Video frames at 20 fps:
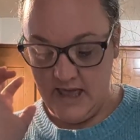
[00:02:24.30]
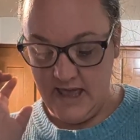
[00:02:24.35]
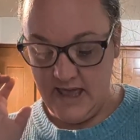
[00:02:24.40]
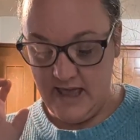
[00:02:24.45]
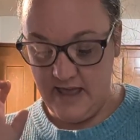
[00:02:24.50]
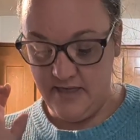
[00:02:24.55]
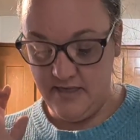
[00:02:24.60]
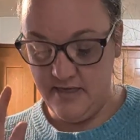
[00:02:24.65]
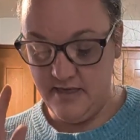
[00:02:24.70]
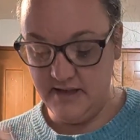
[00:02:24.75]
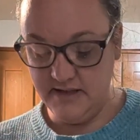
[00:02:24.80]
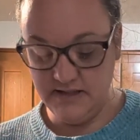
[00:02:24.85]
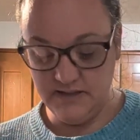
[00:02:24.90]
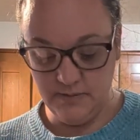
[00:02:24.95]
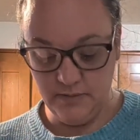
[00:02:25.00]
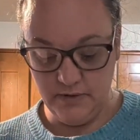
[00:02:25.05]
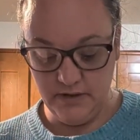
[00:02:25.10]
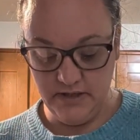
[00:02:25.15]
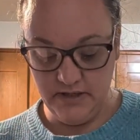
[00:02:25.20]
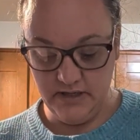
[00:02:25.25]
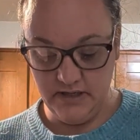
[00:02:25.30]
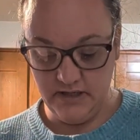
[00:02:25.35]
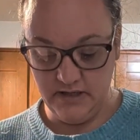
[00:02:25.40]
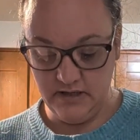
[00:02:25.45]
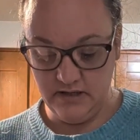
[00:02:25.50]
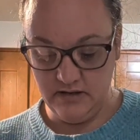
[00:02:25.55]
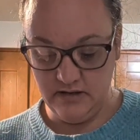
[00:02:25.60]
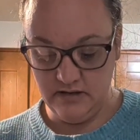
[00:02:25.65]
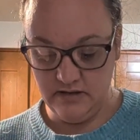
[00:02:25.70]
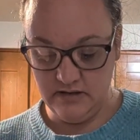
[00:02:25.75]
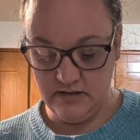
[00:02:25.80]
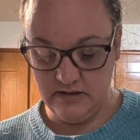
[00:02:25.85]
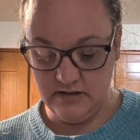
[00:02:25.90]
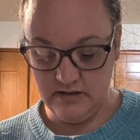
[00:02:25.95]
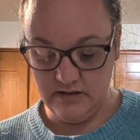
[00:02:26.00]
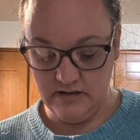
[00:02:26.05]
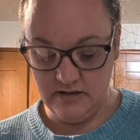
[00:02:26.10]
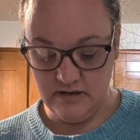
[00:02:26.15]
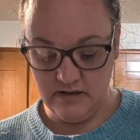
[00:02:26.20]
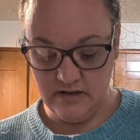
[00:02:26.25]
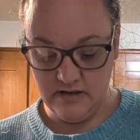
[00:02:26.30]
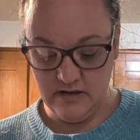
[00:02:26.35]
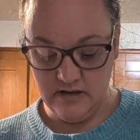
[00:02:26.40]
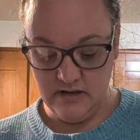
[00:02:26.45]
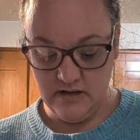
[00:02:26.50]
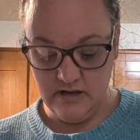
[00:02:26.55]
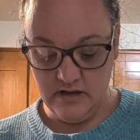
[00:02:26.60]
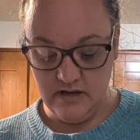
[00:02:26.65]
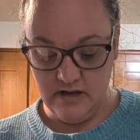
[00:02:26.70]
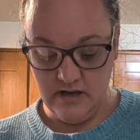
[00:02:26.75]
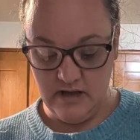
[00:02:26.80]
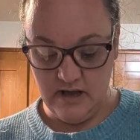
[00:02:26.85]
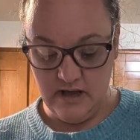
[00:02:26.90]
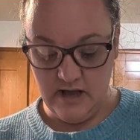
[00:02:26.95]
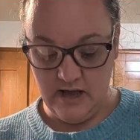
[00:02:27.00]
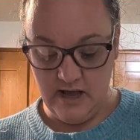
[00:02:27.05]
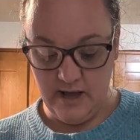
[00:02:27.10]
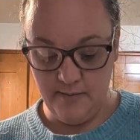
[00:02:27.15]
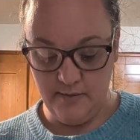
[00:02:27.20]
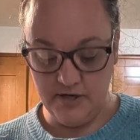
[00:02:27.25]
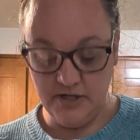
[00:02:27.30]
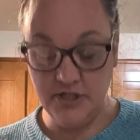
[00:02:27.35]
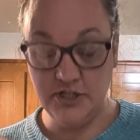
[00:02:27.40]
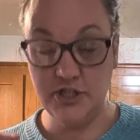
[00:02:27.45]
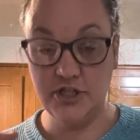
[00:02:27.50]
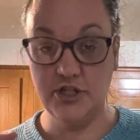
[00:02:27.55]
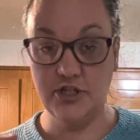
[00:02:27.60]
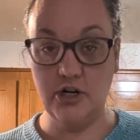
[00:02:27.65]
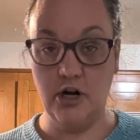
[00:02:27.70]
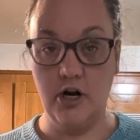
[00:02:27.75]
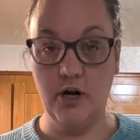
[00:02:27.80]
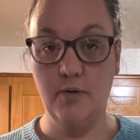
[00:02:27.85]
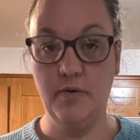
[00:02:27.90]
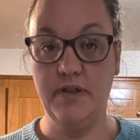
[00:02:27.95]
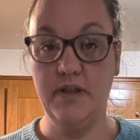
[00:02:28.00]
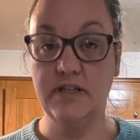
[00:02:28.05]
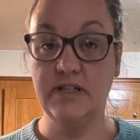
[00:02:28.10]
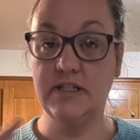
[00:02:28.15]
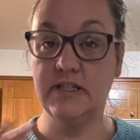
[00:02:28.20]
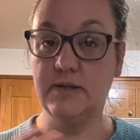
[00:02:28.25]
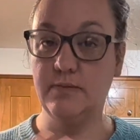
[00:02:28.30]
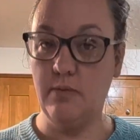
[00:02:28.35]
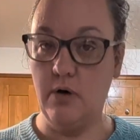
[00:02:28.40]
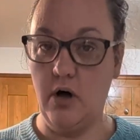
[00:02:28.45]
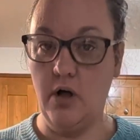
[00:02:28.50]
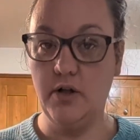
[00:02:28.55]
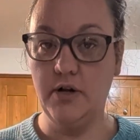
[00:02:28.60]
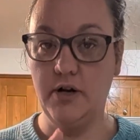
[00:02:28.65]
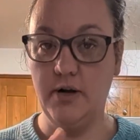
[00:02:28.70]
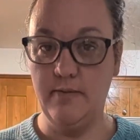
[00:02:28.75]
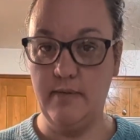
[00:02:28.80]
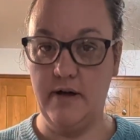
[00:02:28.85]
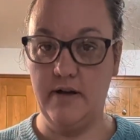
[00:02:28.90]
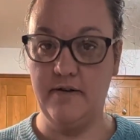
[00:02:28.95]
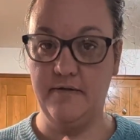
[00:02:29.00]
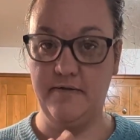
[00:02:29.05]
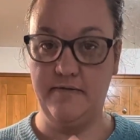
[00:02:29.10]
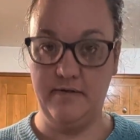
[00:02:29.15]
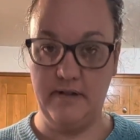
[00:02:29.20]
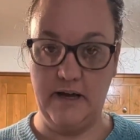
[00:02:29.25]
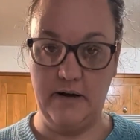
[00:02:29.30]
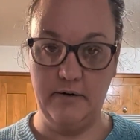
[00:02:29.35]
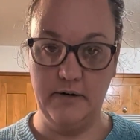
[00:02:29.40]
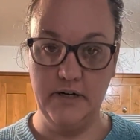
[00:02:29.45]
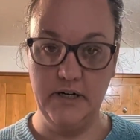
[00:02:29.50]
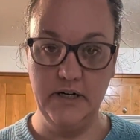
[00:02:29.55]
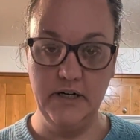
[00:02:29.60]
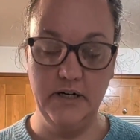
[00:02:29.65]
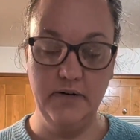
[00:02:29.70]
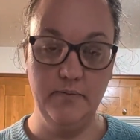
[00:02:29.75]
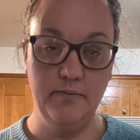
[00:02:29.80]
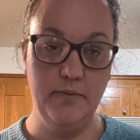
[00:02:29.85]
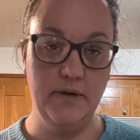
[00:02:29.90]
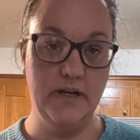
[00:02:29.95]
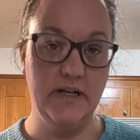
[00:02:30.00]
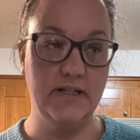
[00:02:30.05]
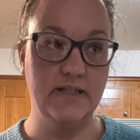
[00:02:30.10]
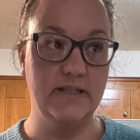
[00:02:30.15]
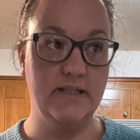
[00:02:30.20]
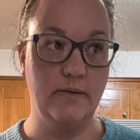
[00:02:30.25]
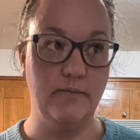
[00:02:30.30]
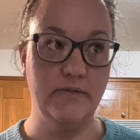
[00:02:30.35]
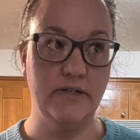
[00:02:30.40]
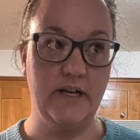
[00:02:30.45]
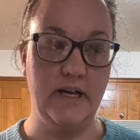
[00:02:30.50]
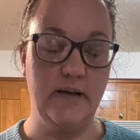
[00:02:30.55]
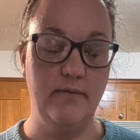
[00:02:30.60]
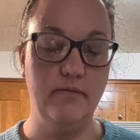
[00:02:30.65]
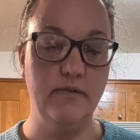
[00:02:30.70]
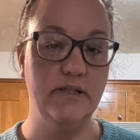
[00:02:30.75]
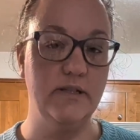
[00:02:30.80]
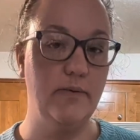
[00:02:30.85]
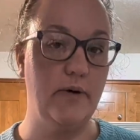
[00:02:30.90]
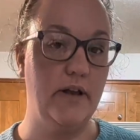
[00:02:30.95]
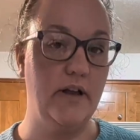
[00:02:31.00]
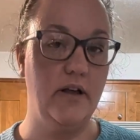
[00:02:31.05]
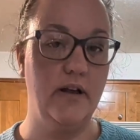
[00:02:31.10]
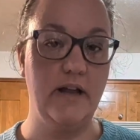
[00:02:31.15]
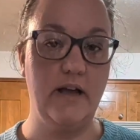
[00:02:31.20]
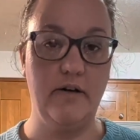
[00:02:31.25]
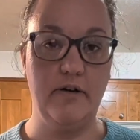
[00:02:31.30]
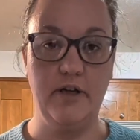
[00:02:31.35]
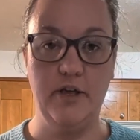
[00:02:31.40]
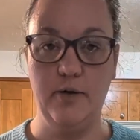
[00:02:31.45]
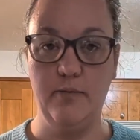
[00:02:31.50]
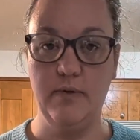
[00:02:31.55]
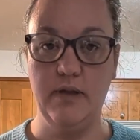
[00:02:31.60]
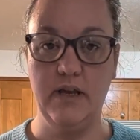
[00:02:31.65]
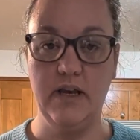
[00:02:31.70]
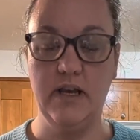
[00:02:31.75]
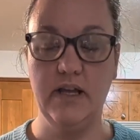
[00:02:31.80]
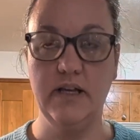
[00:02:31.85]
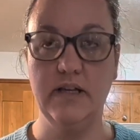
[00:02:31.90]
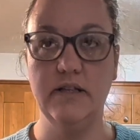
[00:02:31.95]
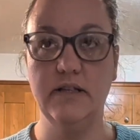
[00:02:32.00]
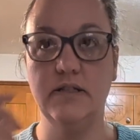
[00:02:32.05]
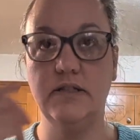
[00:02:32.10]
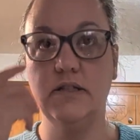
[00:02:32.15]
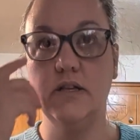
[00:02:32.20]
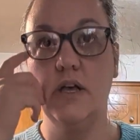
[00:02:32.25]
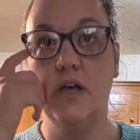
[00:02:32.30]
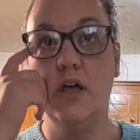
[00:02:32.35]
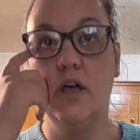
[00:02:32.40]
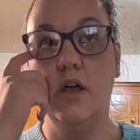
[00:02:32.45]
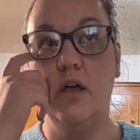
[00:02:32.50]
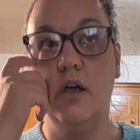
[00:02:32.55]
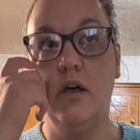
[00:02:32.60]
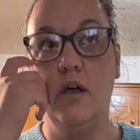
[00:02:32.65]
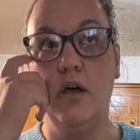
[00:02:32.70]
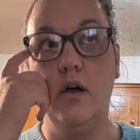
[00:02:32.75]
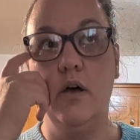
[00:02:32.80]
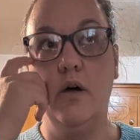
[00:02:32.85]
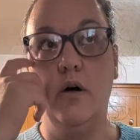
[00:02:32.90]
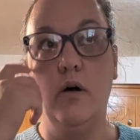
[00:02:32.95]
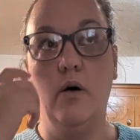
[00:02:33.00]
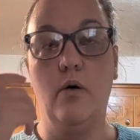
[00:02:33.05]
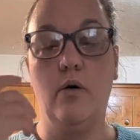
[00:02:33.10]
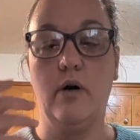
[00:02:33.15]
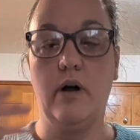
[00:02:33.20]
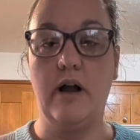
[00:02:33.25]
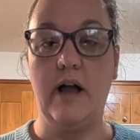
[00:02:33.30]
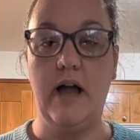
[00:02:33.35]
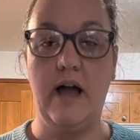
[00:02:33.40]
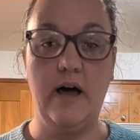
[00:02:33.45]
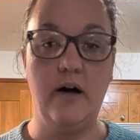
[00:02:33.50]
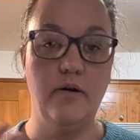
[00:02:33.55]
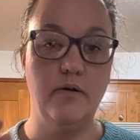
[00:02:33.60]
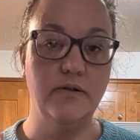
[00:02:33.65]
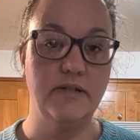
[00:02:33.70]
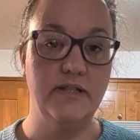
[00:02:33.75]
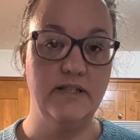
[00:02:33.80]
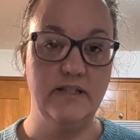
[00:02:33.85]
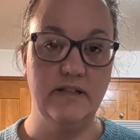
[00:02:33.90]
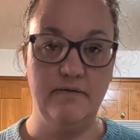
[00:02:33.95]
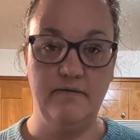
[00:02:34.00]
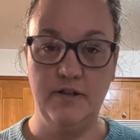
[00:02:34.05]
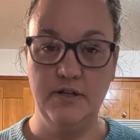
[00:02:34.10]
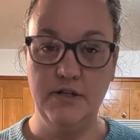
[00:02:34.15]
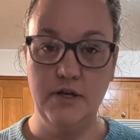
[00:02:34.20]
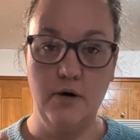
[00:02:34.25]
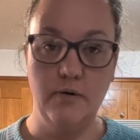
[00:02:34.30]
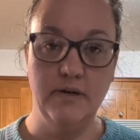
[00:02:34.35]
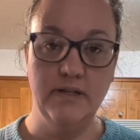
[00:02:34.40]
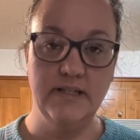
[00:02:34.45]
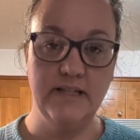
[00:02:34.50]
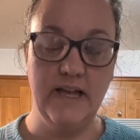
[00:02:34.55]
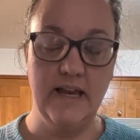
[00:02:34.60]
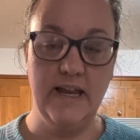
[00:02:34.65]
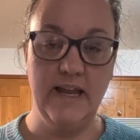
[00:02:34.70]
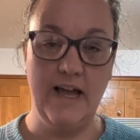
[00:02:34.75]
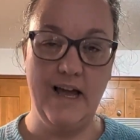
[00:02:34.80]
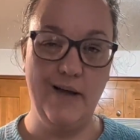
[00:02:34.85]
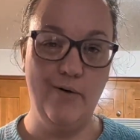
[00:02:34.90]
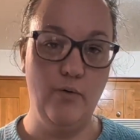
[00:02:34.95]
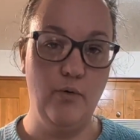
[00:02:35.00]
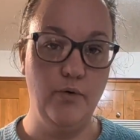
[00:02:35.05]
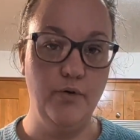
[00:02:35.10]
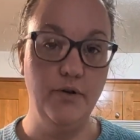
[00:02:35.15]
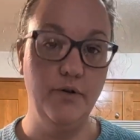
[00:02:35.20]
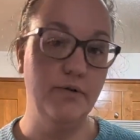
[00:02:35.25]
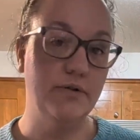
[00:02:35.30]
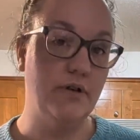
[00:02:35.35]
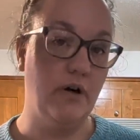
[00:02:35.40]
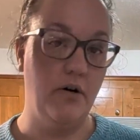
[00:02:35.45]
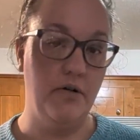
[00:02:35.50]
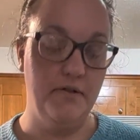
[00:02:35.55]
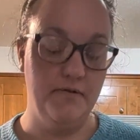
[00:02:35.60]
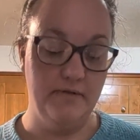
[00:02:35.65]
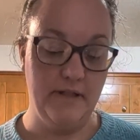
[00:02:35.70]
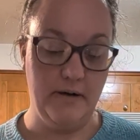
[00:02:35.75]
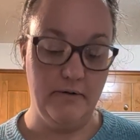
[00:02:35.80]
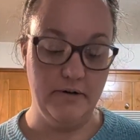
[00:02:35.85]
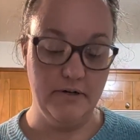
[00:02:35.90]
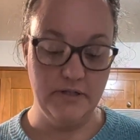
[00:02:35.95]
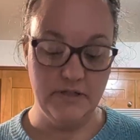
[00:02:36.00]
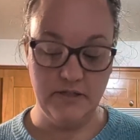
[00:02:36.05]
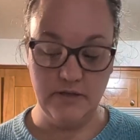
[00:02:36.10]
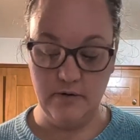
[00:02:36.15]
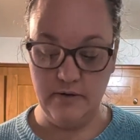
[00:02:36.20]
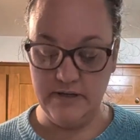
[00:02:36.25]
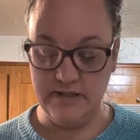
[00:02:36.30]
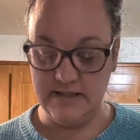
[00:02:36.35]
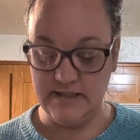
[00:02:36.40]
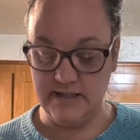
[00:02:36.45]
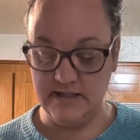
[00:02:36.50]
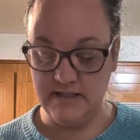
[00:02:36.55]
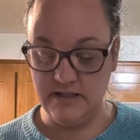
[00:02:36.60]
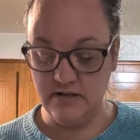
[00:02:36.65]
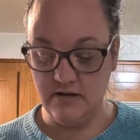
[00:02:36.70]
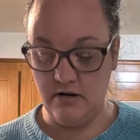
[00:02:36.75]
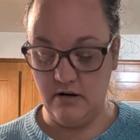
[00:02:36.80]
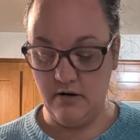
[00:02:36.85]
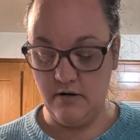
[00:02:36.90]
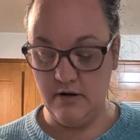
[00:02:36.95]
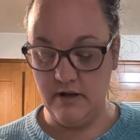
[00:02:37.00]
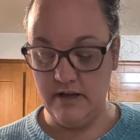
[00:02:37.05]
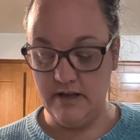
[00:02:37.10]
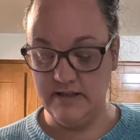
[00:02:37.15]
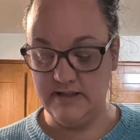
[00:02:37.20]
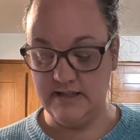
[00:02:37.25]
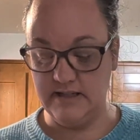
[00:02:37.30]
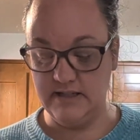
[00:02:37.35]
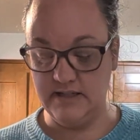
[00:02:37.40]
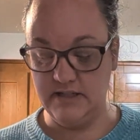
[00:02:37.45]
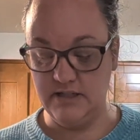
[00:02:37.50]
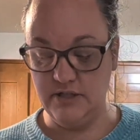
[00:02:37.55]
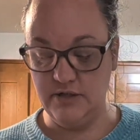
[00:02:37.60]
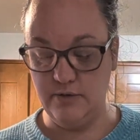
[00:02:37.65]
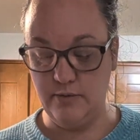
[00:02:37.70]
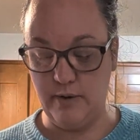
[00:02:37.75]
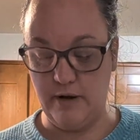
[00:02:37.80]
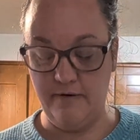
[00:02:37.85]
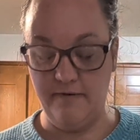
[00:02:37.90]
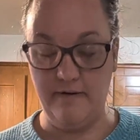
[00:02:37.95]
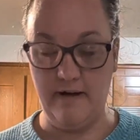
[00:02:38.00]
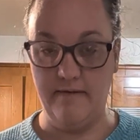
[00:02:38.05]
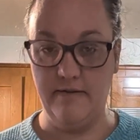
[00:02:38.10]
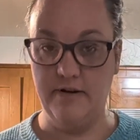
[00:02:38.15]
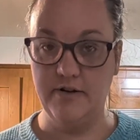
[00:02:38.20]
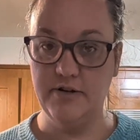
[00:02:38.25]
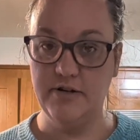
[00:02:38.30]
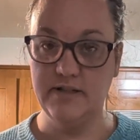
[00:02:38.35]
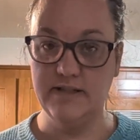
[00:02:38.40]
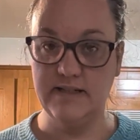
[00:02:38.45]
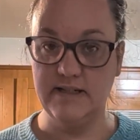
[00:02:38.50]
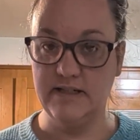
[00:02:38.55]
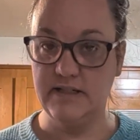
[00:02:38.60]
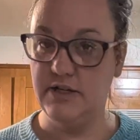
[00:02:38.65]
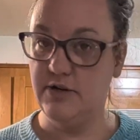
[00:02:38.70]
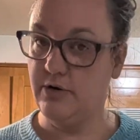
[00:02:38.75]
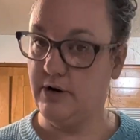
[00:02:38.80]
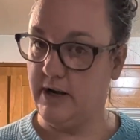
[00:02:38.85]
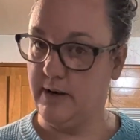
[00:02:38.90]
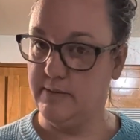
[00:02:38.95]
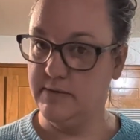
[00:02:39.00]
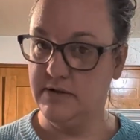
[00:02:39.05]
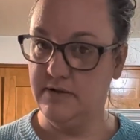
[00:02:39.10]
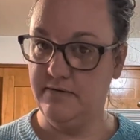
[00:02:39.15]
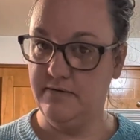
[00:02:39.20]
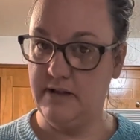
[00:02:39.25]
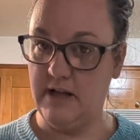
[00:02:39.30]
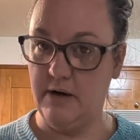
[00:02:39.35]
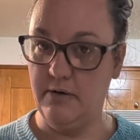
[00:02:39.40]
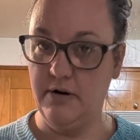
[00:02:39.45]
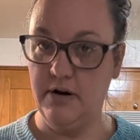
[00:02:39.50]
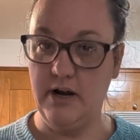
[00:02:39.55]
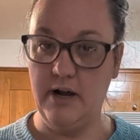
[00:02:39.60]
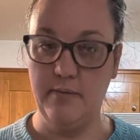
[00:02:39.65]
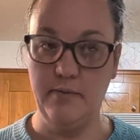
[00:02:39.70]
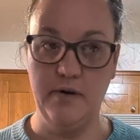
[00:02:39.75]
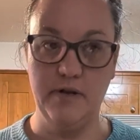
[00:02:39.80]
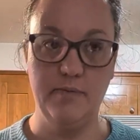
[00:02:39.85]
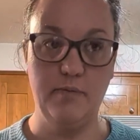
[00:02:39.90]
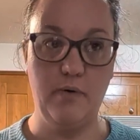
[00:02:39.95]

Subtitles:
And this one, I'm gonna start with a smaller amount of flour because sometimes, depending on how humid it is or how stiff the dough is getting, I won't use all the flour. So it says to do about 560 grams of flour. I'm gonna